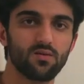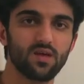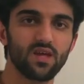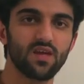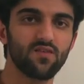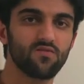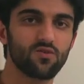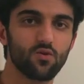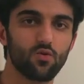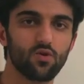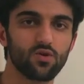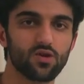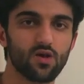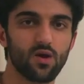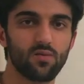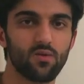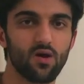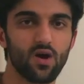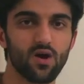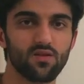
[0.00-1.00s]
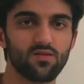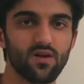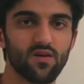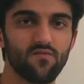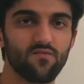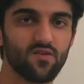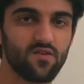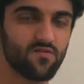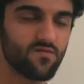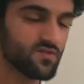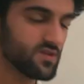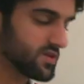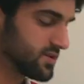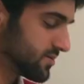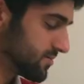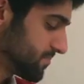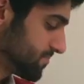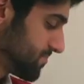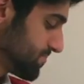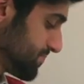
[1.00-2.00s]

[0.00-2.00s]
even all-time highs at 50.